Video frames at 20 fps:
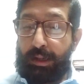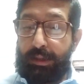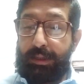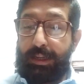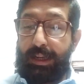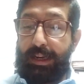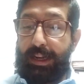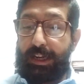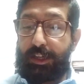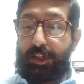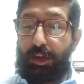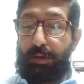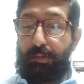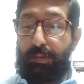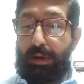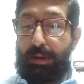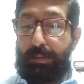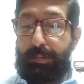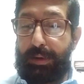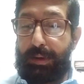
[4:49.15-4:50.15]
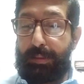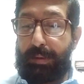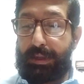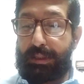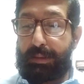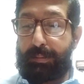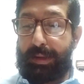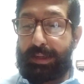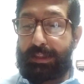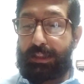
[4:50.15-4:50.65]
The election will be by
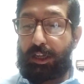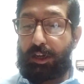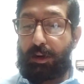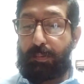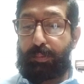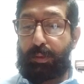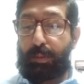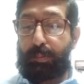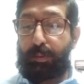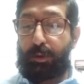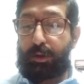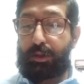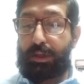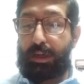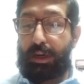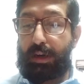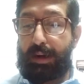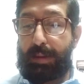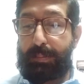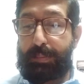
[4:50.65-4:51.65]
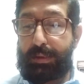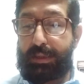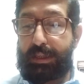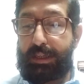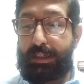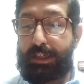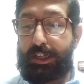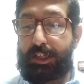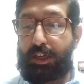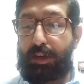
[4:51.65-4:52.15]
the method of proportional
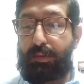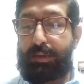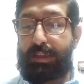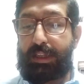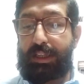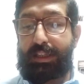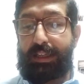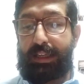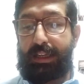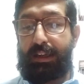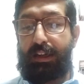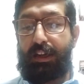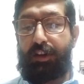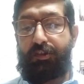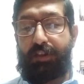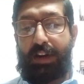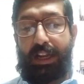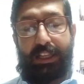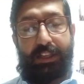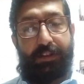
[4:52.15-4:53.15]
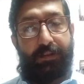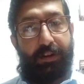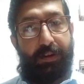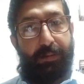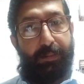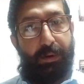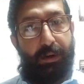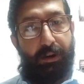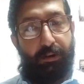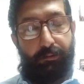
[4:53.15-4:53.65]
representation with a single
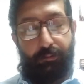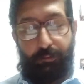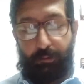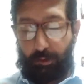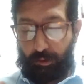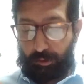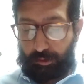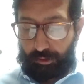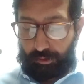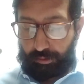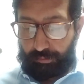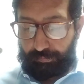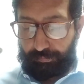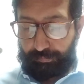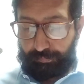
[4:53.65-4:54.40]
transferable vote.